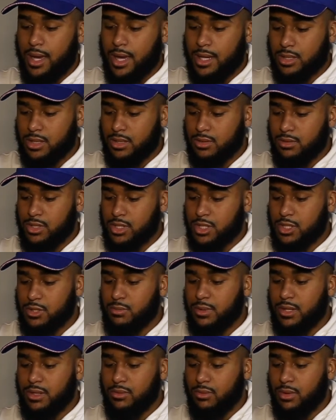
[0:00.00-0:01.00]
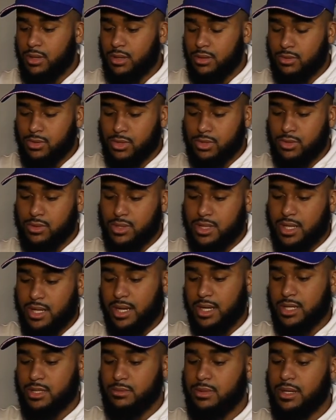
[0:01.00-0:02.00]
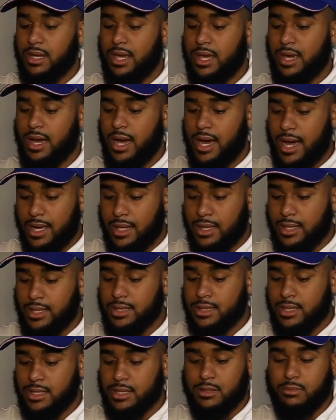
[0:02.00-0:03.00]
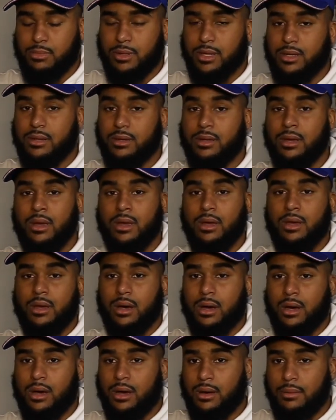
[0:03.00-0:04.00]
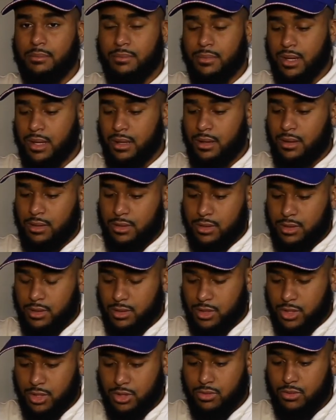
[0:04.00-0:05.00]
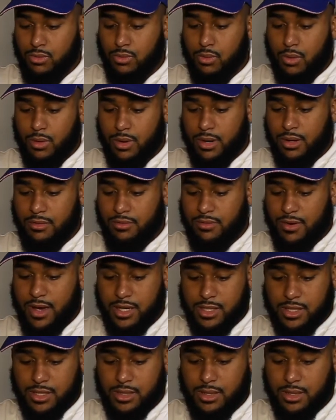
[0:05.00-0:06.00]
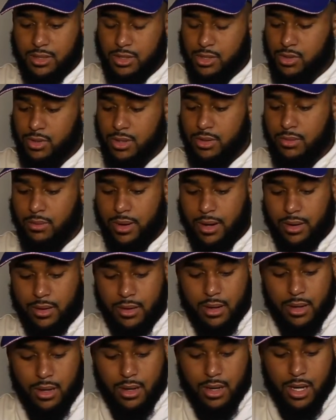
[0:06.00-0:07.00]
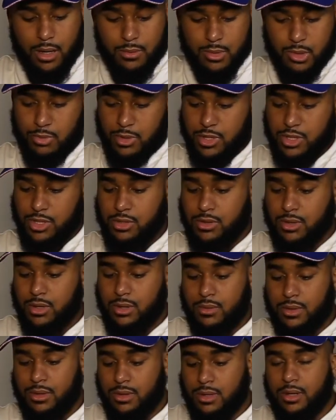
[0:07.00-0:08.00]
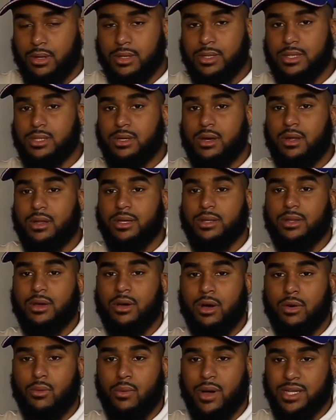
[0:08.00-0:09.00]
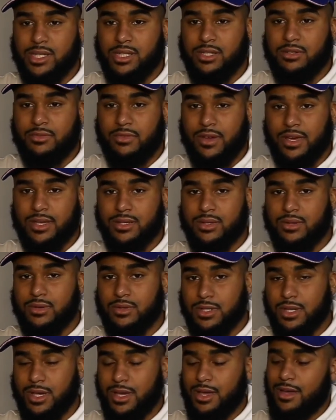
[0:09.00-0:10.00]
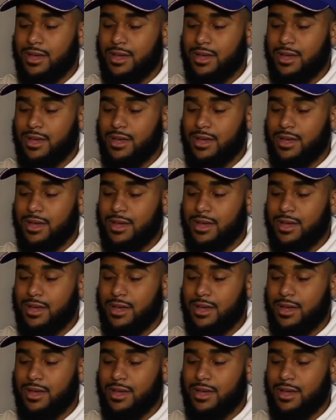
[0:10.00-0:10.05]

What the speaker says: And so it's just been one of those shoes that has been a highly anticipated shoe worn in fashion and streetwear, especially, you know, with the youngins calling it the all YG Phasos.